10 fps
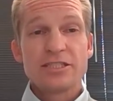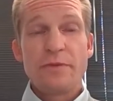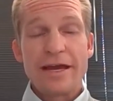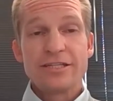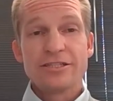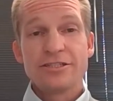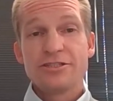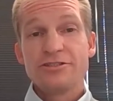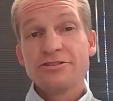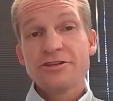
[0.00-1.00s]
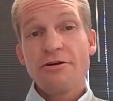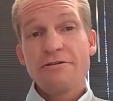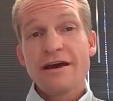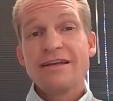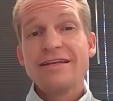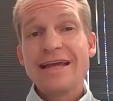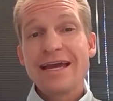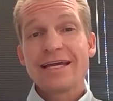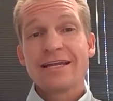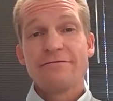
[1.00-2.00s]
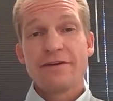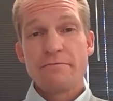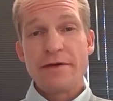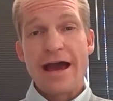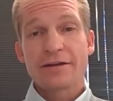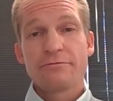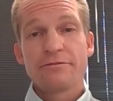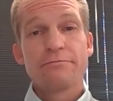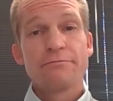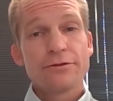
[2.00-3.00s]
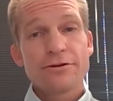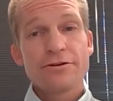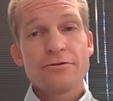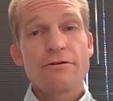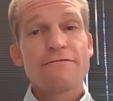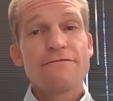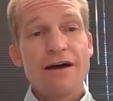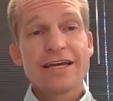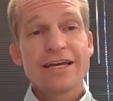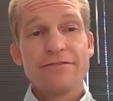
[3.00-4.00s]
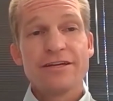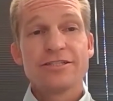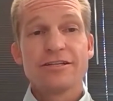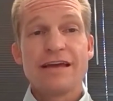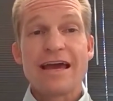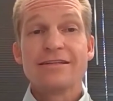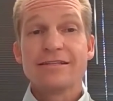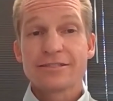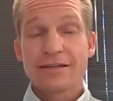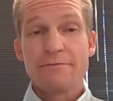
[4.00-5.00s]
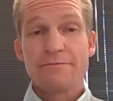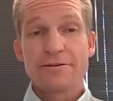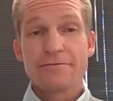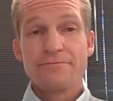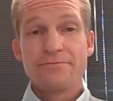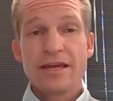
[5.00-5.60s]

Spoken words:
lens patients showed a negative impact with blurred or foggy vision and discomfort,